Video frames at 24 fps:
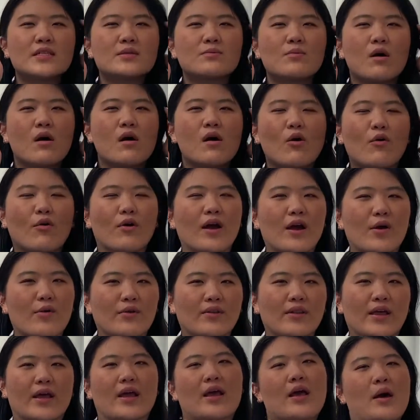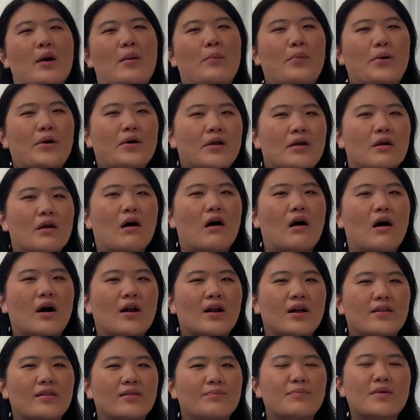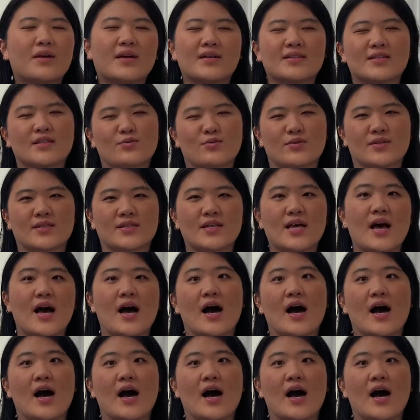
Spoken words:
small, or I would like put it on, and because it was